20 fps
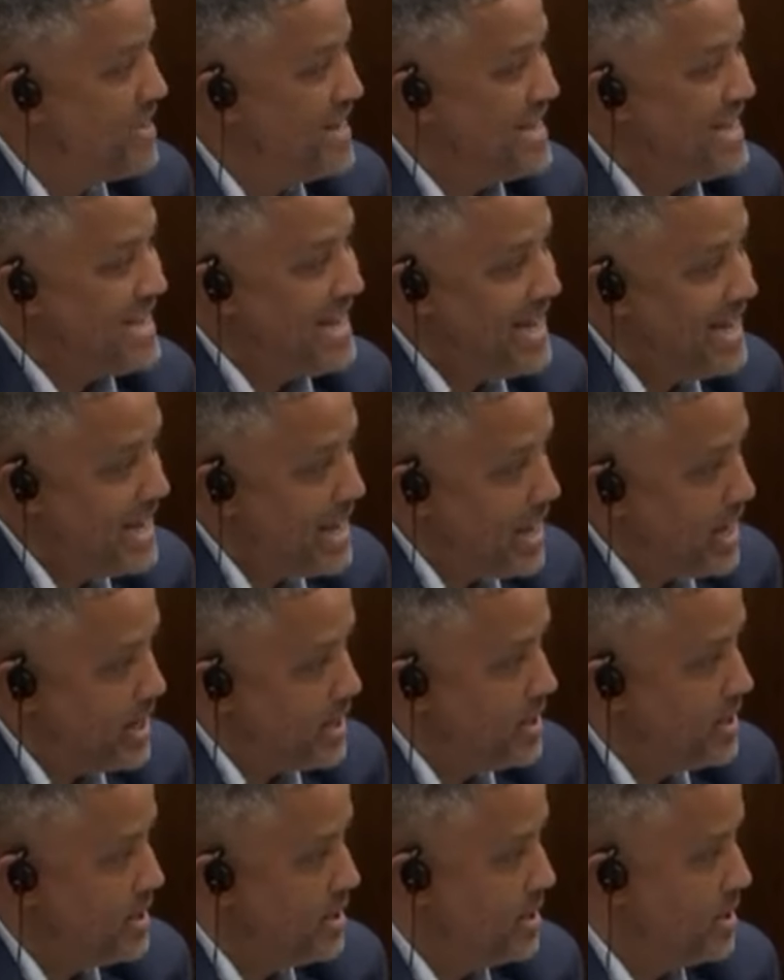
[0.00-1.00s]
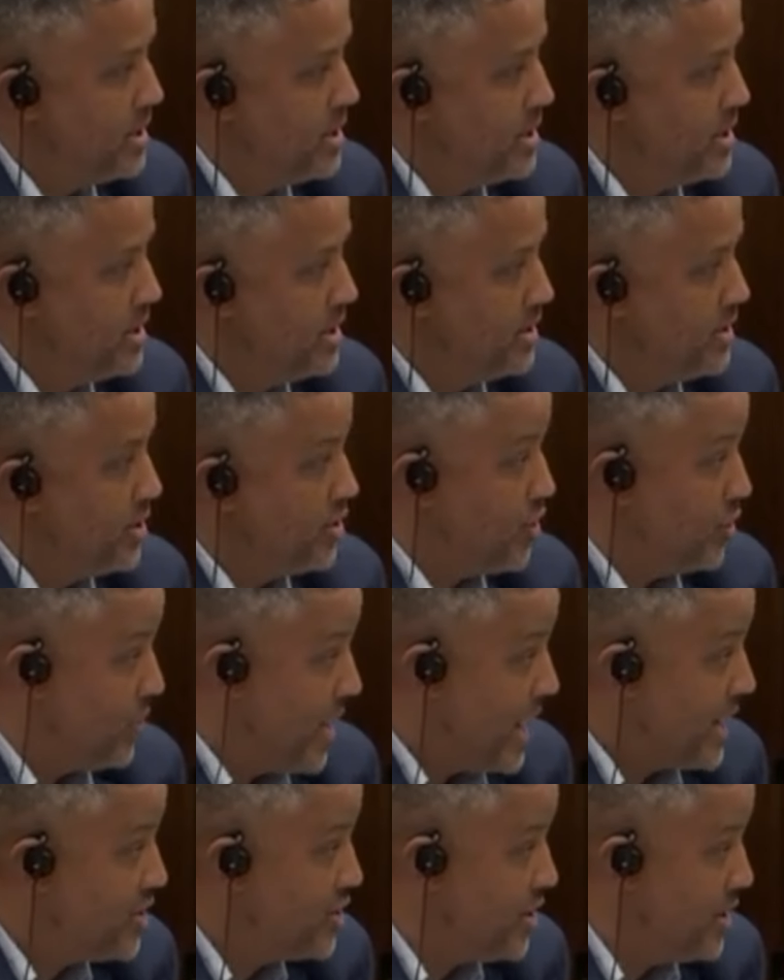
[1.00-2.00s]
to be needing the
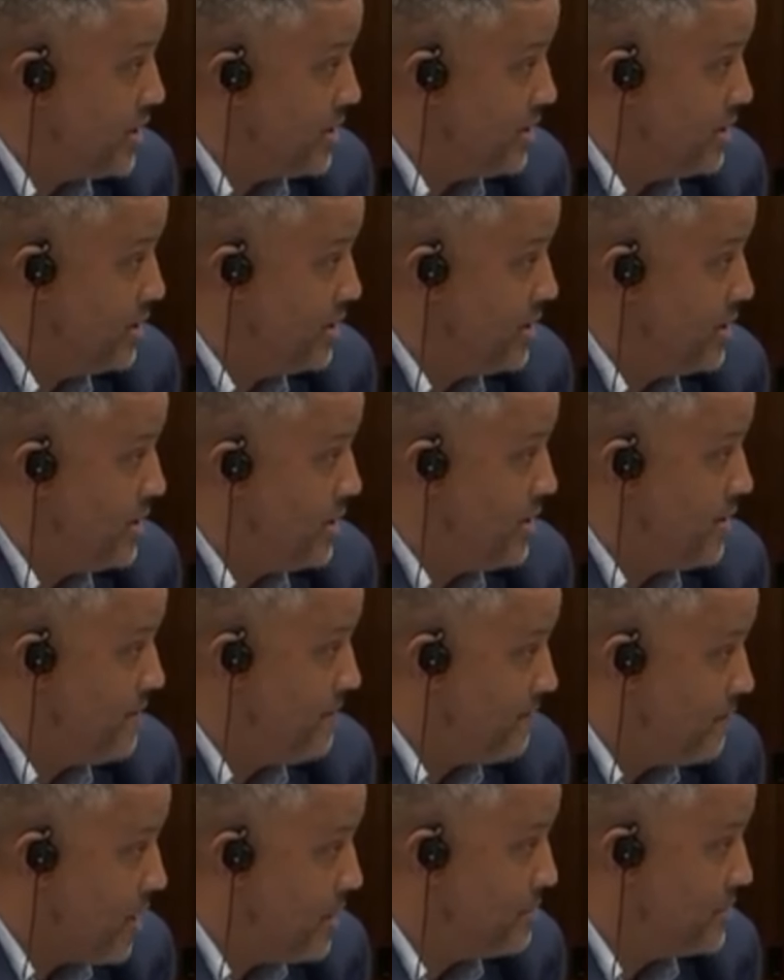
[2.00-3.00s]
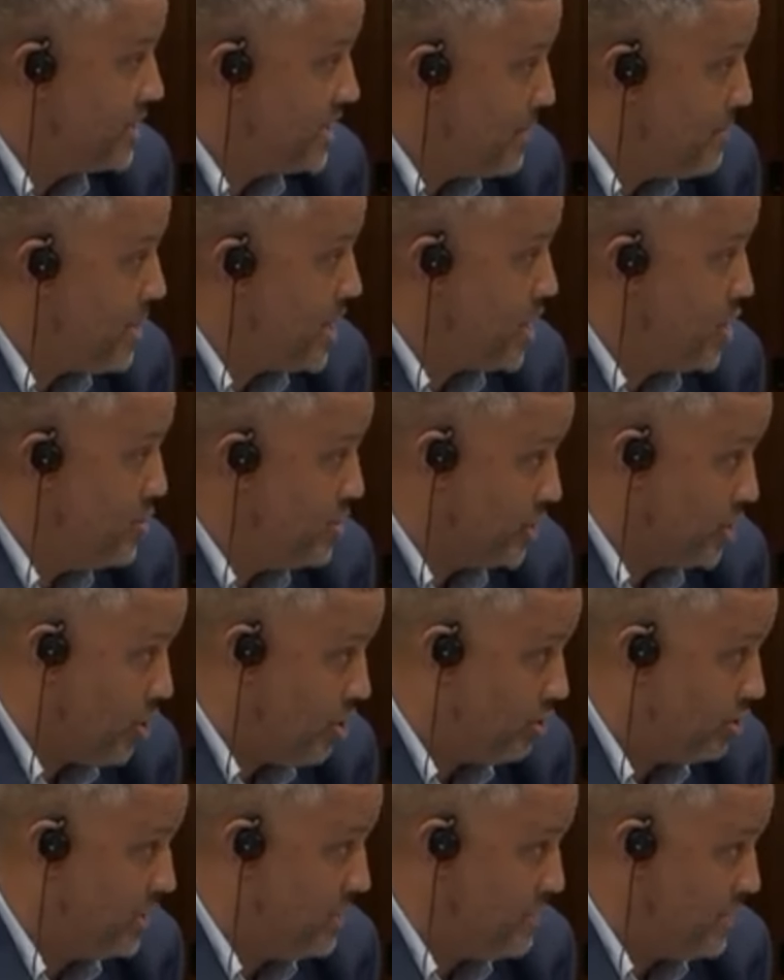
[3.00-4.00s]
direction from somebody who is
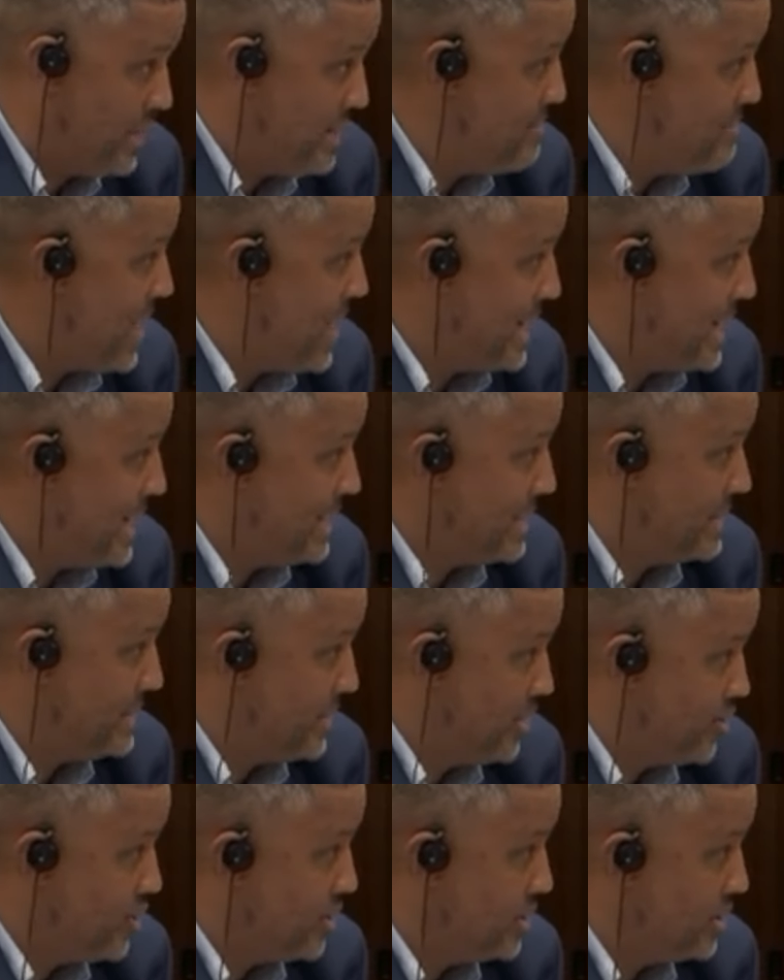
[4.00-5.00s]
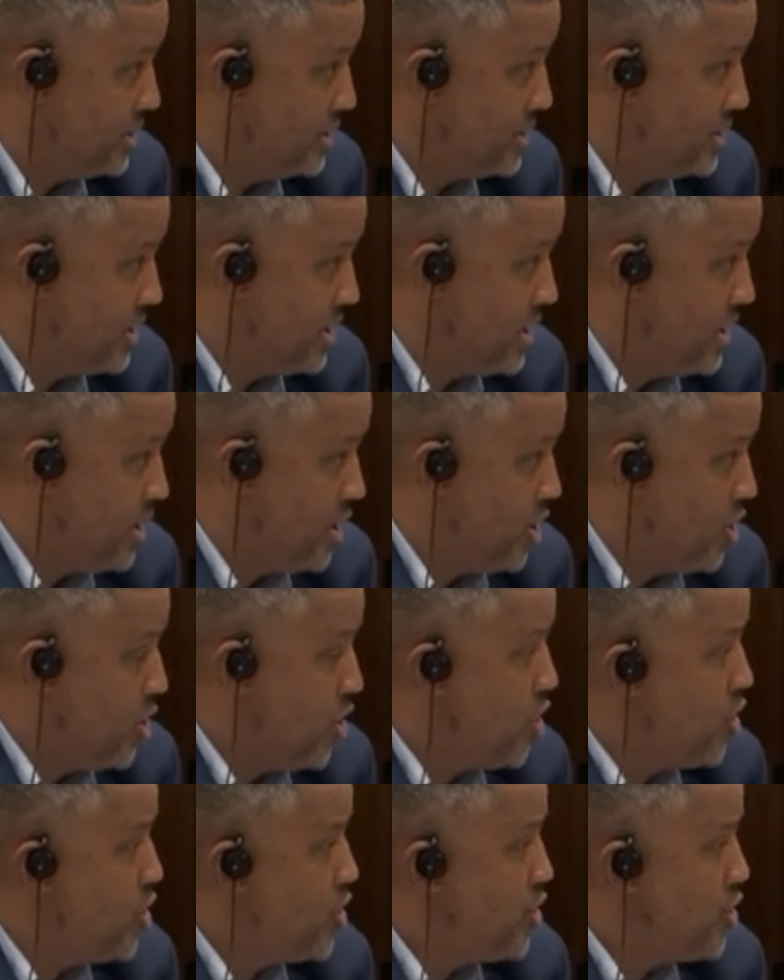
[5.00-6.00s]
ultimately making decisions.
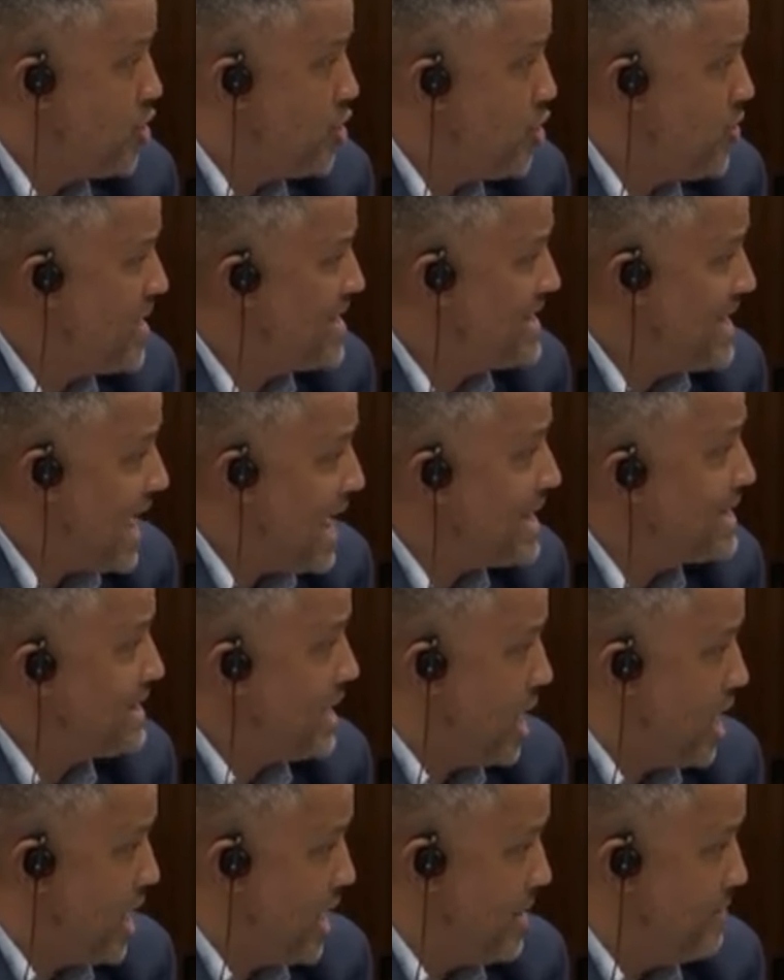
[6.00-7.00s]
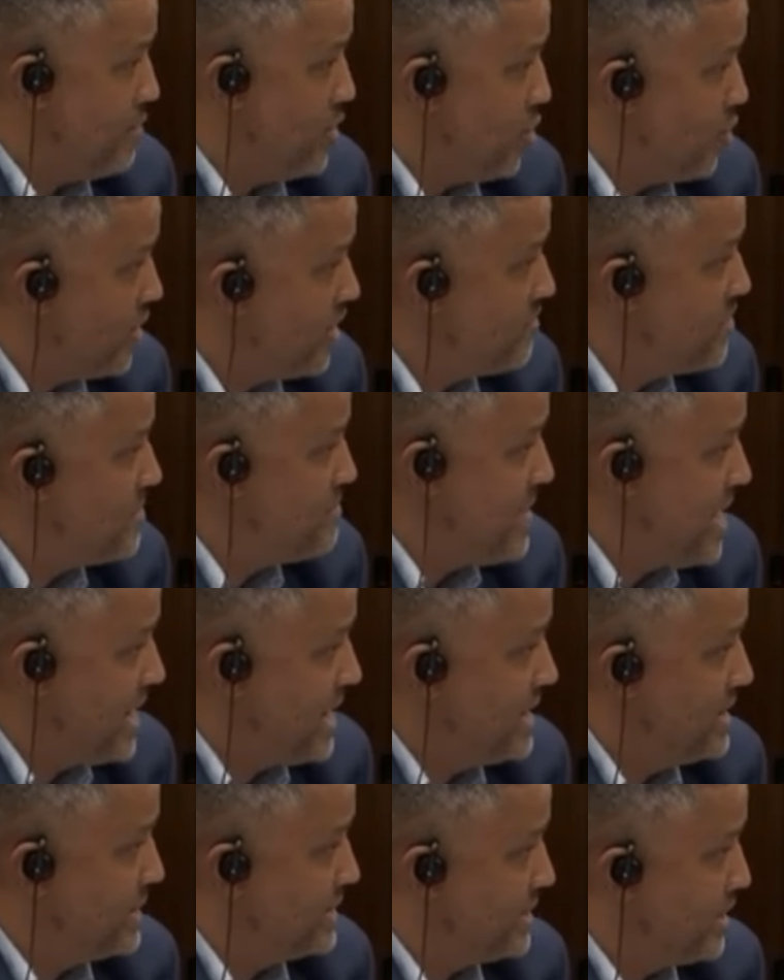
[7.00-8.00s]
Who at that time would have been
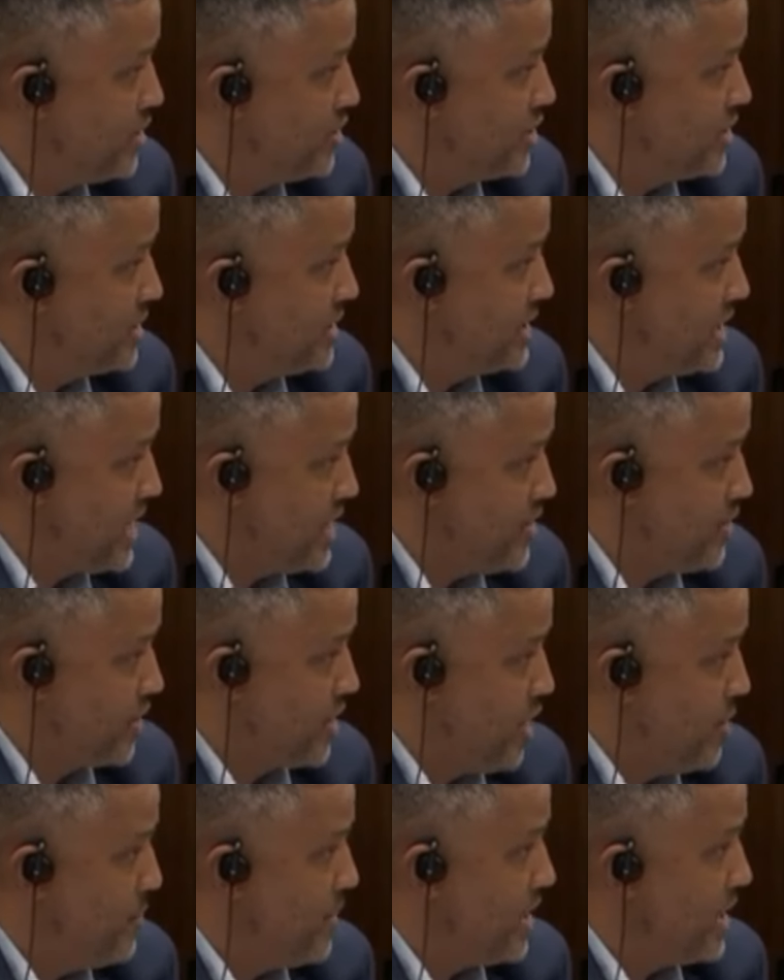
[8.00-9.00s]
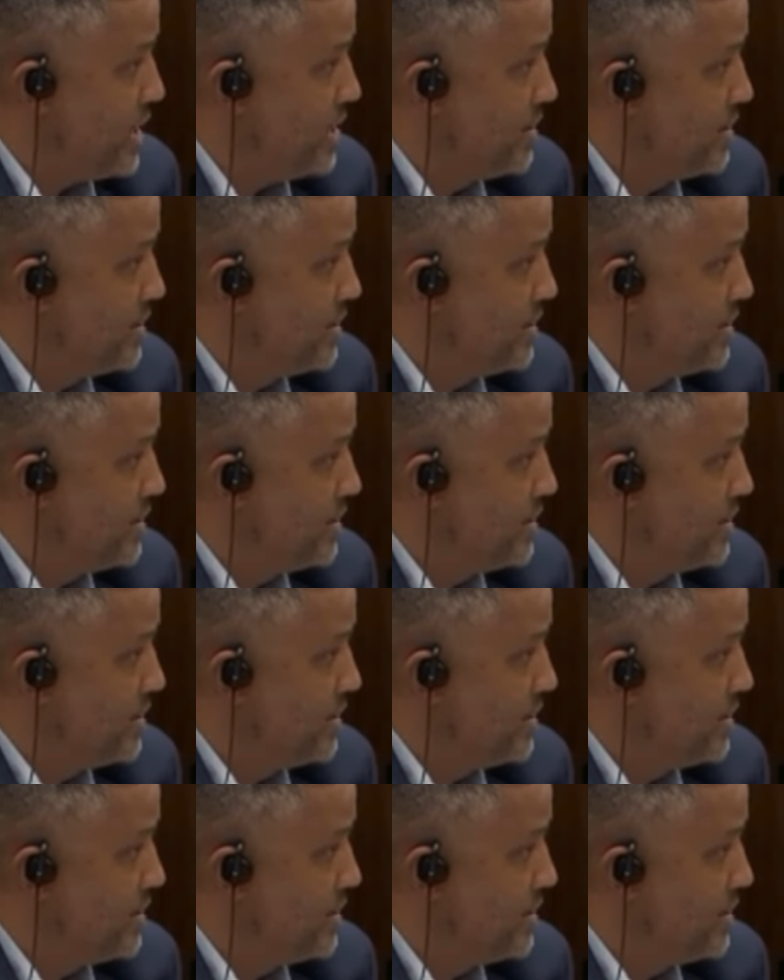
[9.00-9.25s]
making decisions in your company?